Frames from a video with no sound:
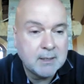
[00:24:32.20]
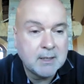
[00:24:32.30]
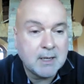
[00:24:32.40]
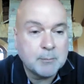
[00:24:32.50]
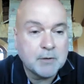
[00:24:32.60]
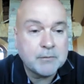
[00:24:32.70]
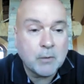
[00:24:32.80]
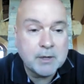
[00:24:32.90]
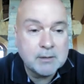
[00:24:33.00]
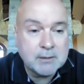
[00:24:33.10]
Before
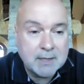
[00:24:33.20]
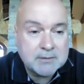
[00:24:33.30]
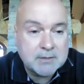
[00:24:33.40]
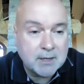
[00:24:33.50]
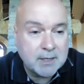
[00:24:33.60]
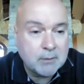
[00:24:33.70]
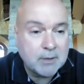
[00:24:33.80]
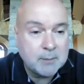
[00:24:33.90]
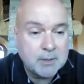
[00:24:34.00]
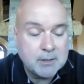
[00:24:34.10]
you left Saudi
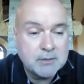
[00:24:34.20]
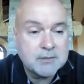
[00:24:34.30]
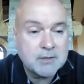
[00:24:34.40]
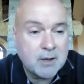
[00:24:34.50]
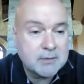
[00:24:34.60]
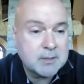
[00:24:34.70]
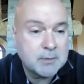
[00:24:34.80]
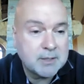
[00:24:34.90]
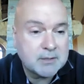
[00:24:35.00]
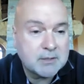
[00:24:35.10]
Arabia, you saw some of
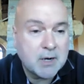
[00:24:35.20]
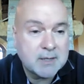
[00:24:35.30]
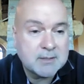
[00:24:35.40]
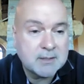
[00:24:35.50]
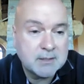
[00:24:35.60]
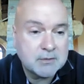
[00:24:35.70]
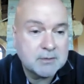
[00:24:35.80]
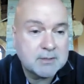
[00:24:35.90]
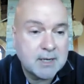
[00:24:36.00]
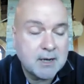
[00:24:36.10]
these atrocities
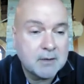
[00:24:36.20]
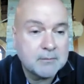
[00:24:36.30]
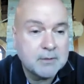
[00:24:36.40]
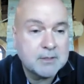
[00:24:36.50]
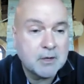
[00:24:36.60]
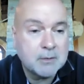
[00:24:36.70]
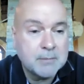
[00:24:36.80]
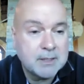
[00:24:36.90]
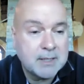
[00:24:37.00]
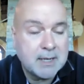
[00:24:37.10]
yourself. You told
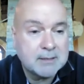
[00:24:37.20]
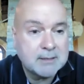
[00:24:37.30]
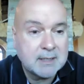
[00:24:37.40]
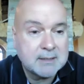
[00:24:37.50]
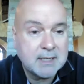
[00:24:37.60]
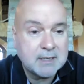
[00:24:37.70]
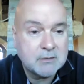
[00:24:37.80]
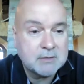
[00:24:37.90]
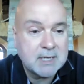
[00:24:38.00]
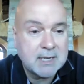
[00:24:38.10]
me that at the age
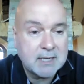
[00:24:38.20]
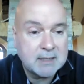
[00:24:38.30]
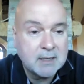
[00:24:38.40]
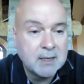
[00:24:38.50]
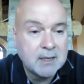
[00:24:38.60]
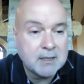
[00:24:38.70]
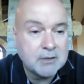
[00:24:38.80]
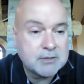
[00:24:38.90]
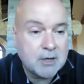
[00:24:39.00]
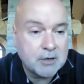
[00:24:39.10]
of 10, you
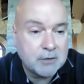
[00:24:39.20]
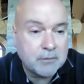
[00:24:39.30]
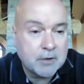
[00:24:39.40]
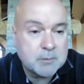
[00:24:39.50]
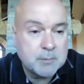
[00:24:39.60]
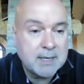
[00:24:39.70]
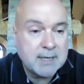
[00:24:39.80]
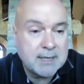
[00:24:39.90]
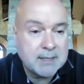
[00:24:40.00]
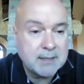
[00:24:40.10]
saw your first
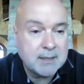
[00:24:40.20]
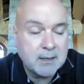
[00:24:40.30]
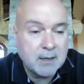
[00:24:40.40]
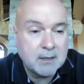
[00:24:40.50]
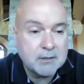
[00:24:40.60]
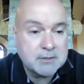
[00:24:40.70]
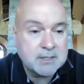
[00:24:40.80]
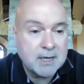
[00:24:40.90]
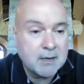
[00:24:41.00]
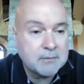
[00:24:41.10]
beheading
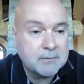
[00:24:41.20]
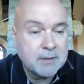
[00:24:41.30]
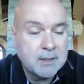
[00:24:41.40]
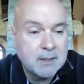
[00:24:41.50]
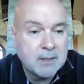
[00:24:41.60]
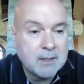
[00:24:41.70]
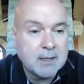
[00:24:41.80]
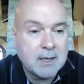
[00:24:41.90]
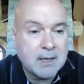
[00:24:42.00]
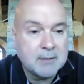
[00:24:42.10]
yourself.
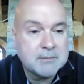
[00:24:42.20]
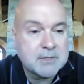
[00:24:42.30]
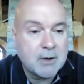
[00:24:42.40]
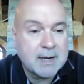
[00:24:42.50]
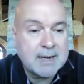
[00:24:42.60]
So I cannot